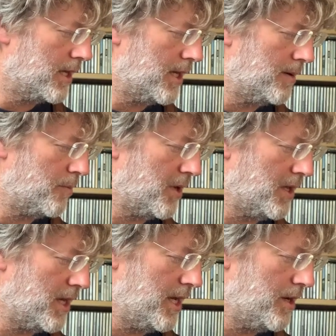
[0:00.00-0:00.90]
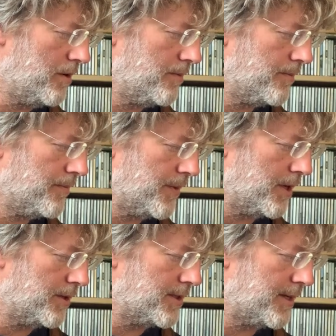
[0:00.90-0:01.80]
Keep the pinky here
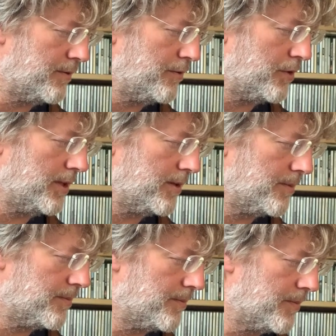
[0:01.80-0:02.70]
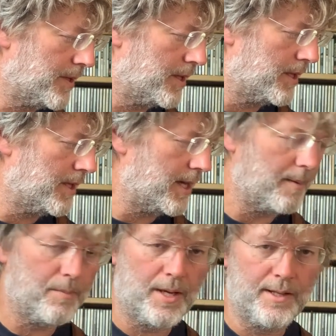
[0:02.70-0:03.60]
on the 7th fret
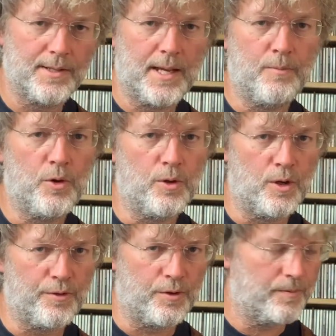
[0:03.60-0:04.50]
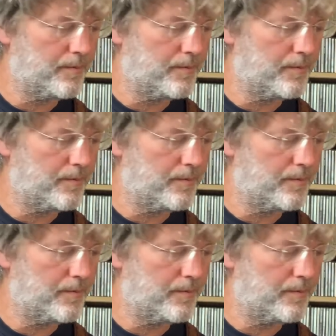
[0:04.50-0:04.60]
and play the same roll over.